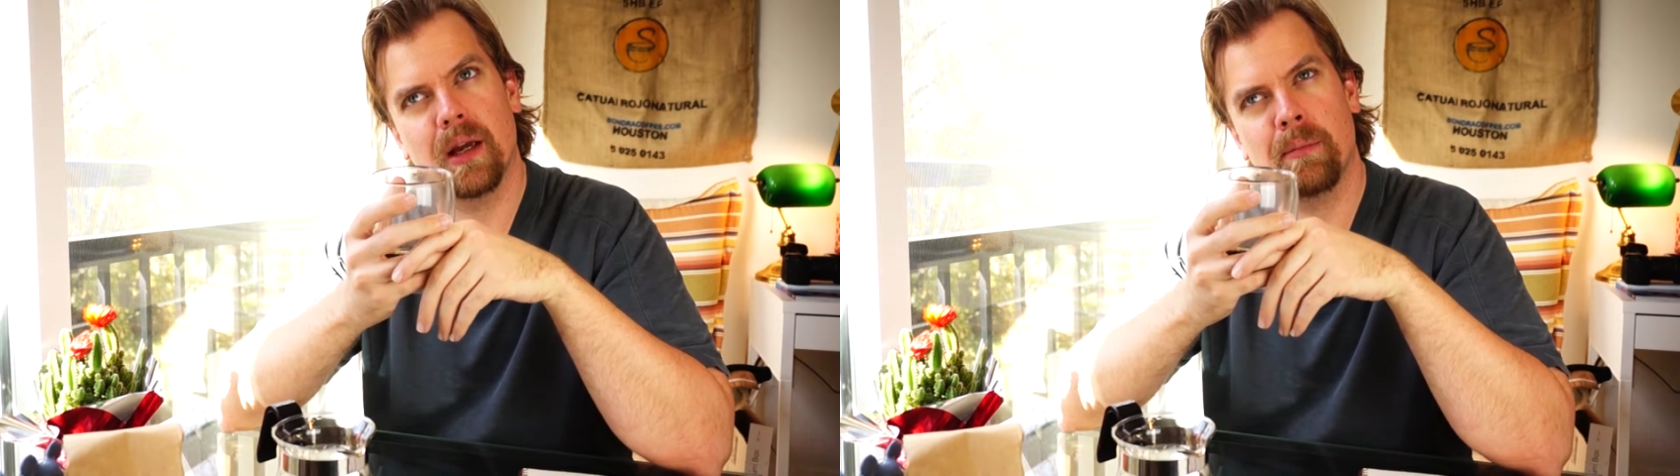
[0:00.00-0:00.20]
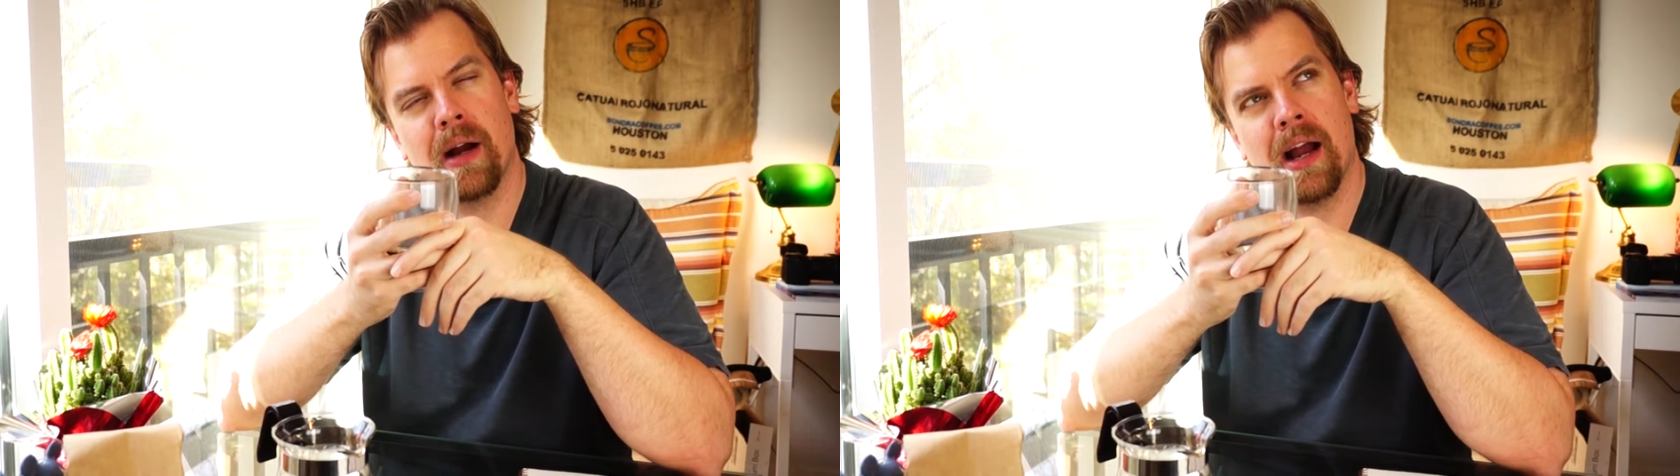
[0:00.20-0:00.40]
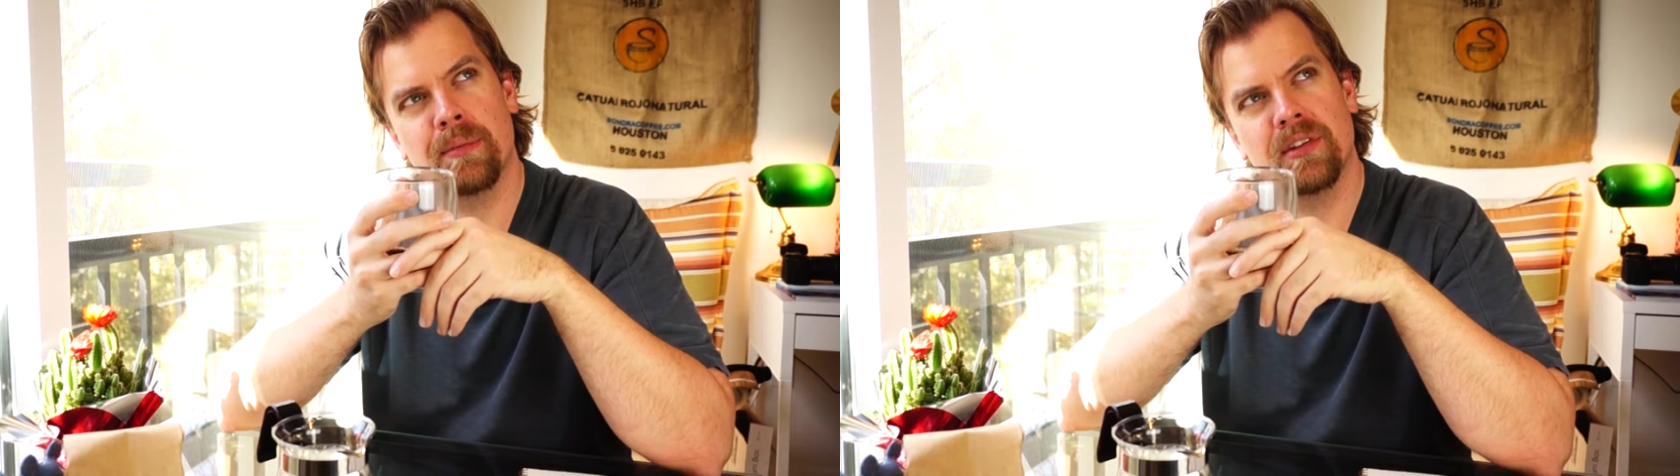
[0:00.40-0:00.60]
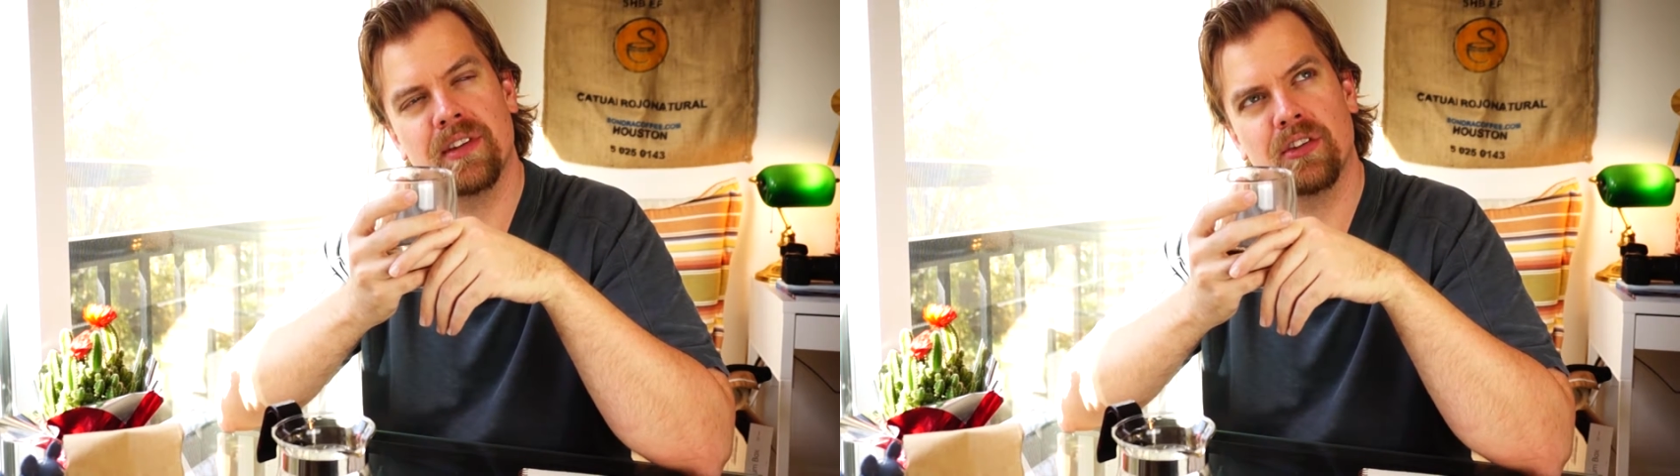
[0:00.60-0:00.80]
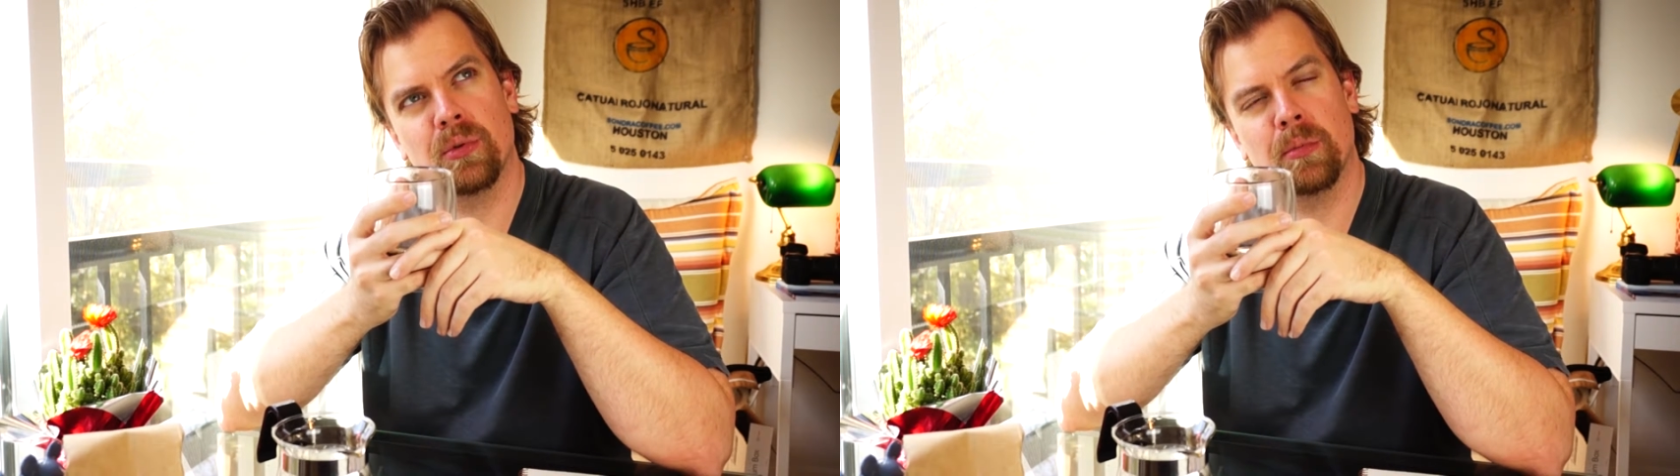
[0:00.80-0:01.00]

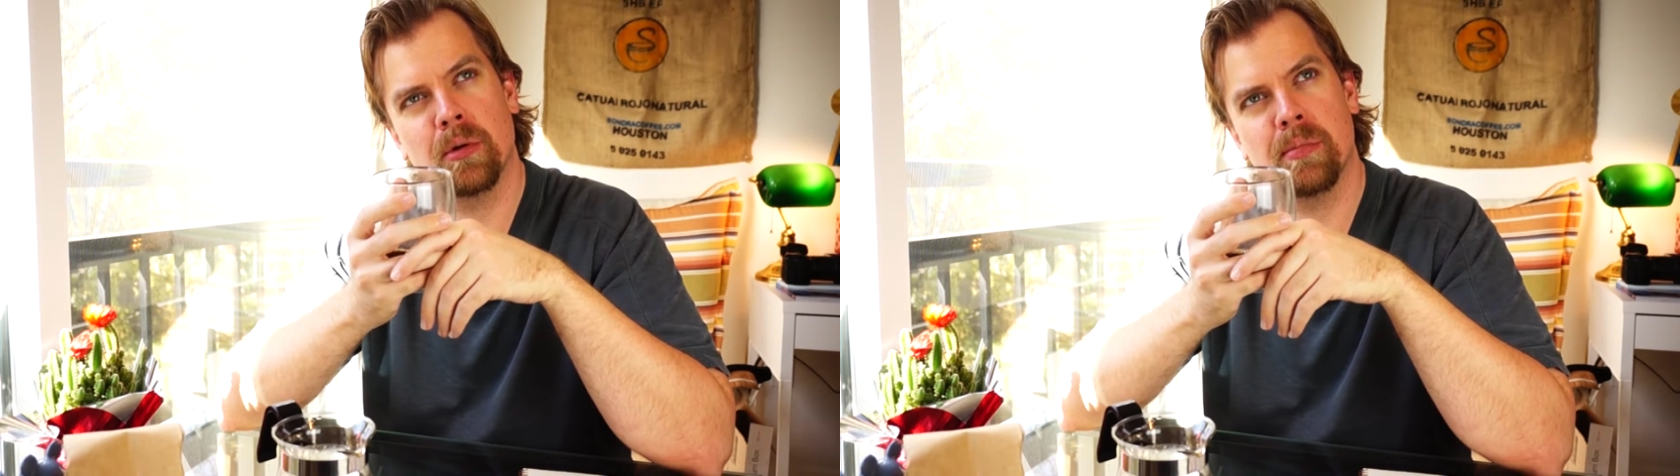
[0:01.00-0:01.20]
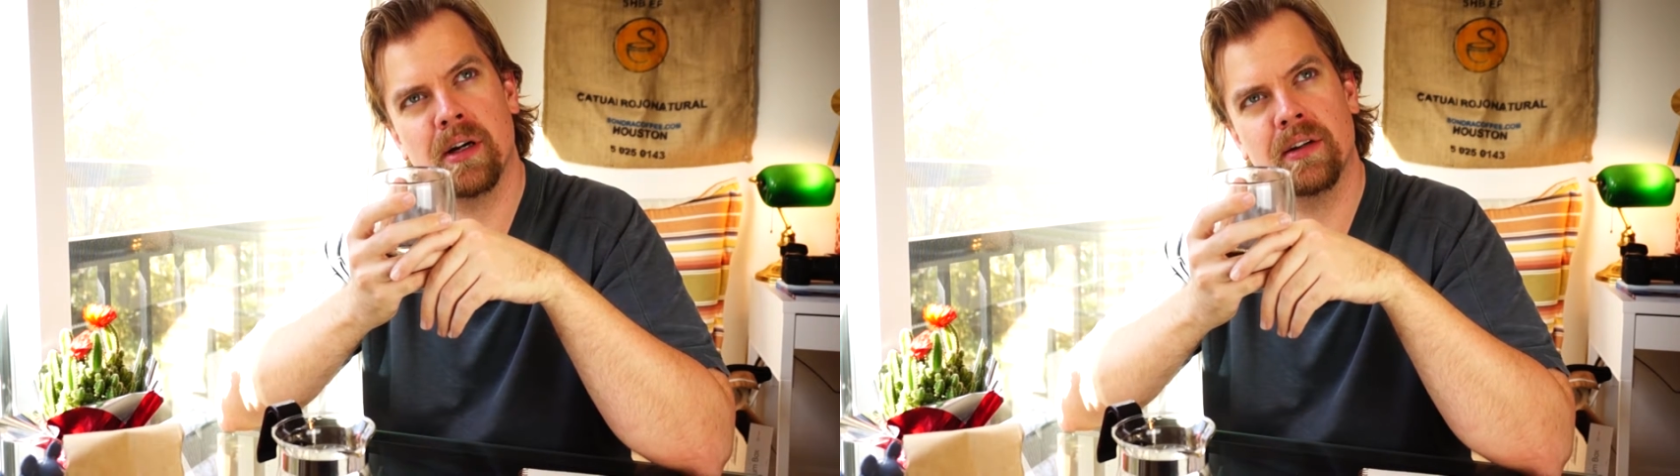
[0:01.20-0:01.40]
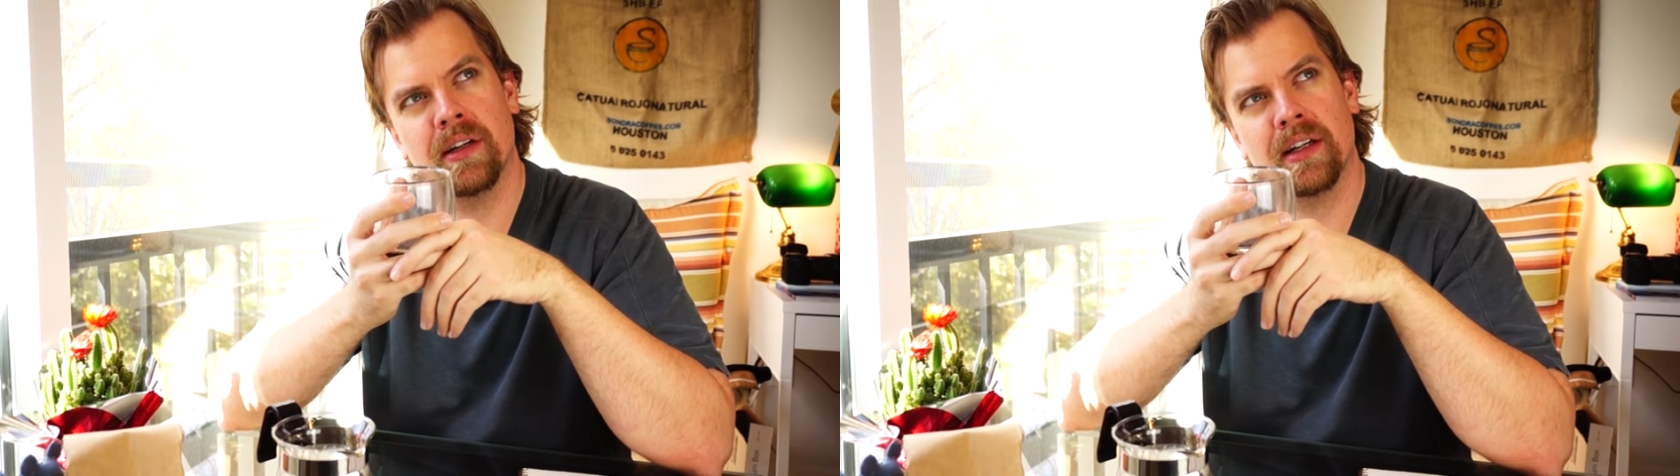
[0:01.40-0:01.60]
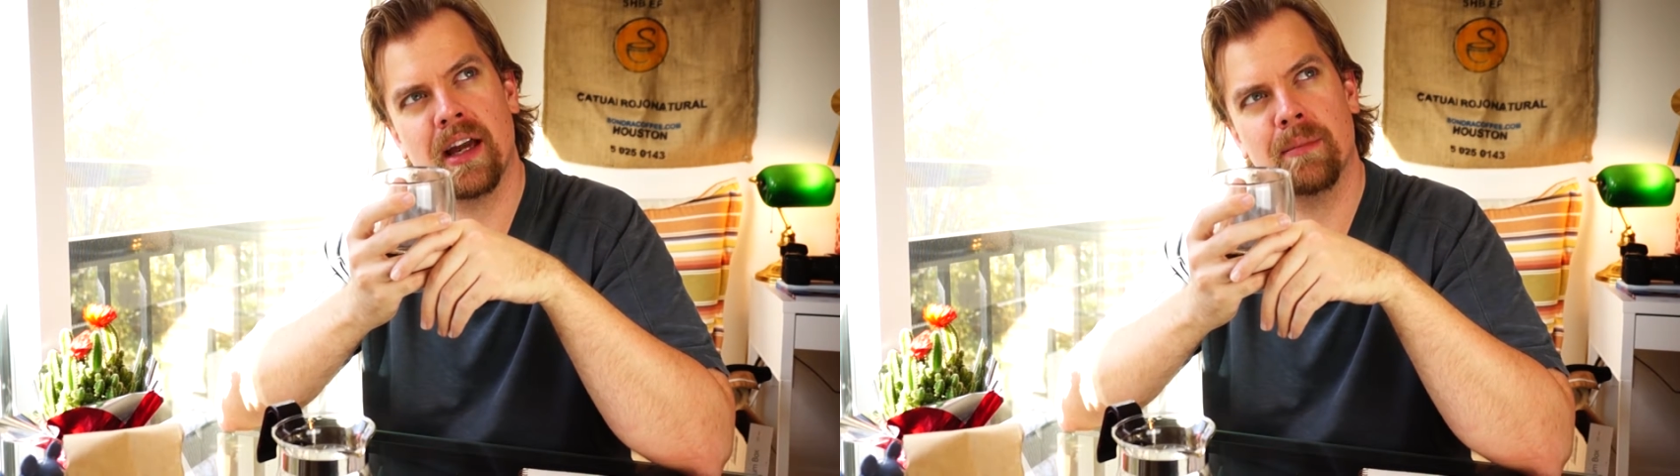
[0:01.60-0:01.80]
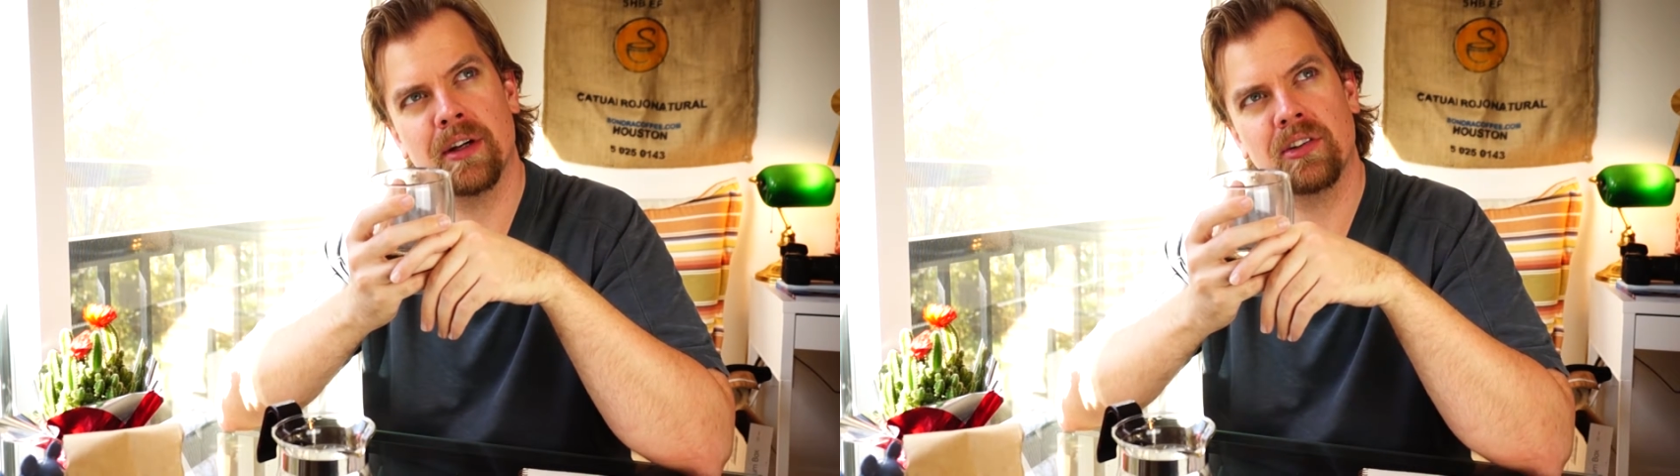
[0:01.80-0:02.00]
prepared in a
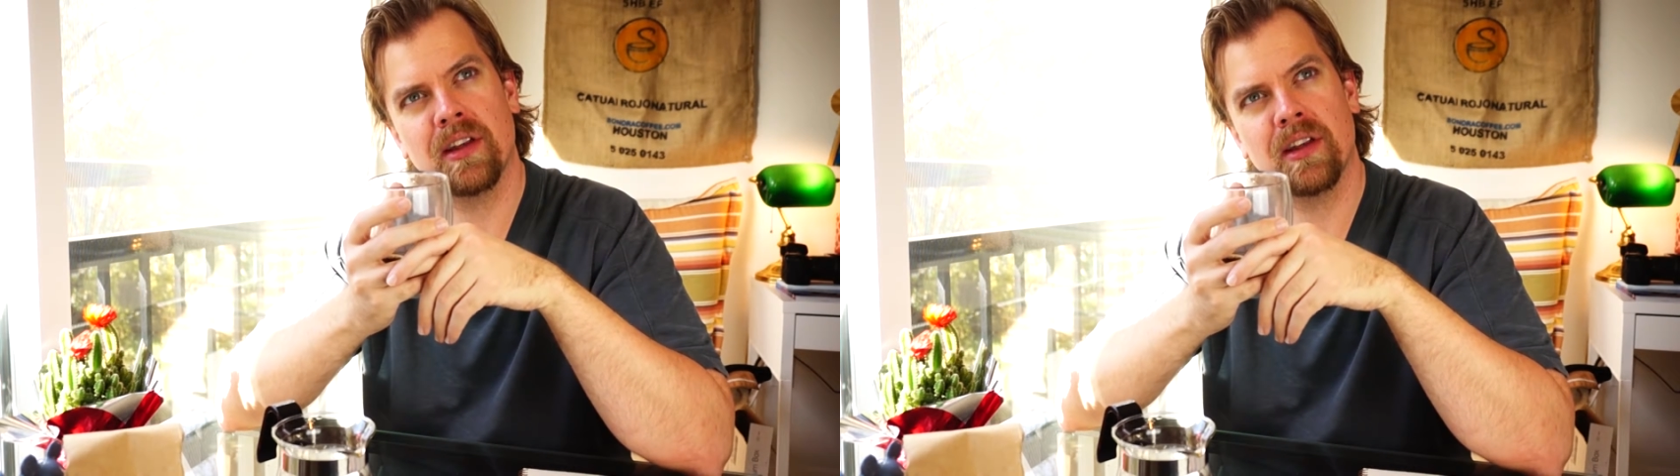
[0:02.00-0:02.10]
Chemex,